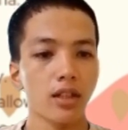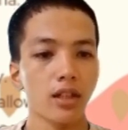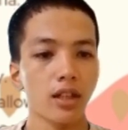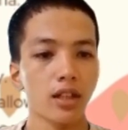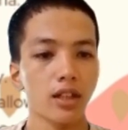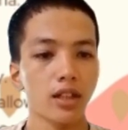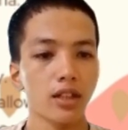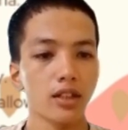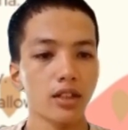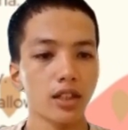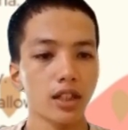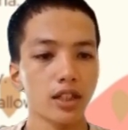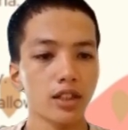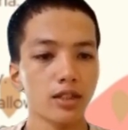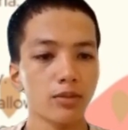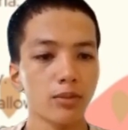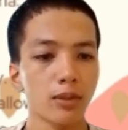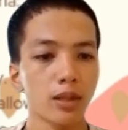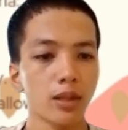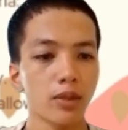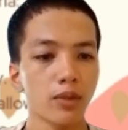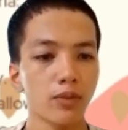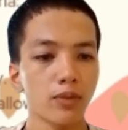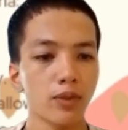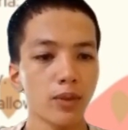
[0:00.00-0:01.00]
in the
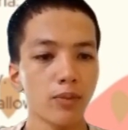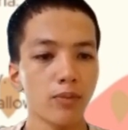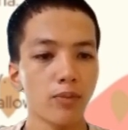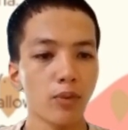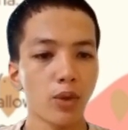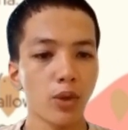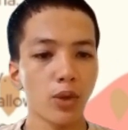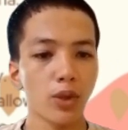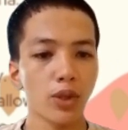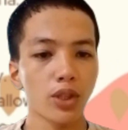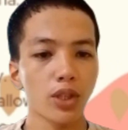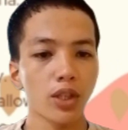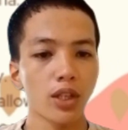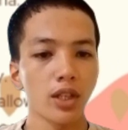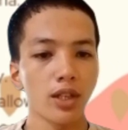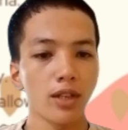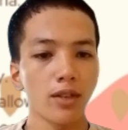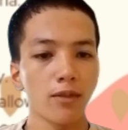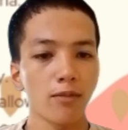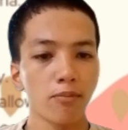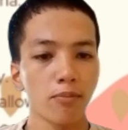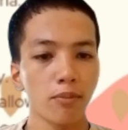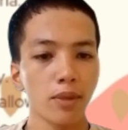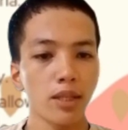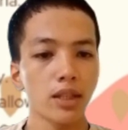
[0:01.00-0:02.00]
judgment of the board,
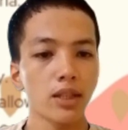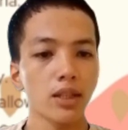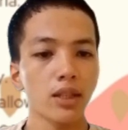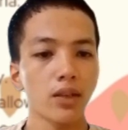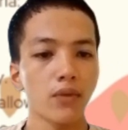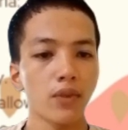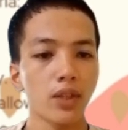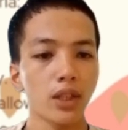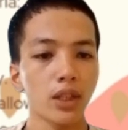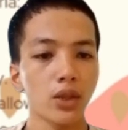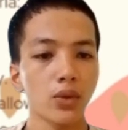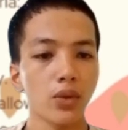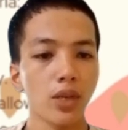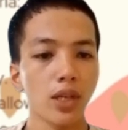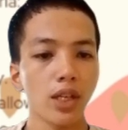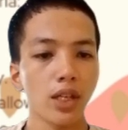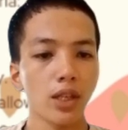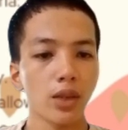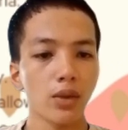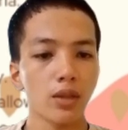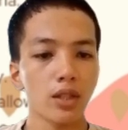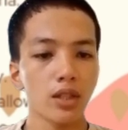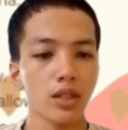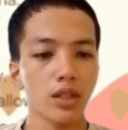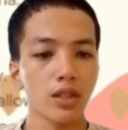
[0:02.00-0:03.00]
meet the following
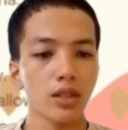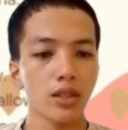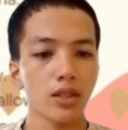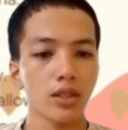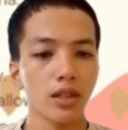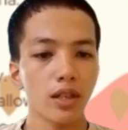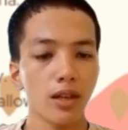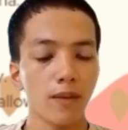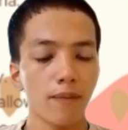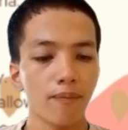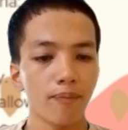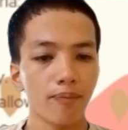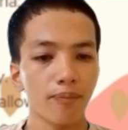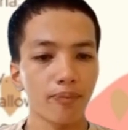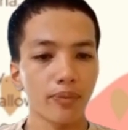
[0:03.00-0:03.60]
criteria.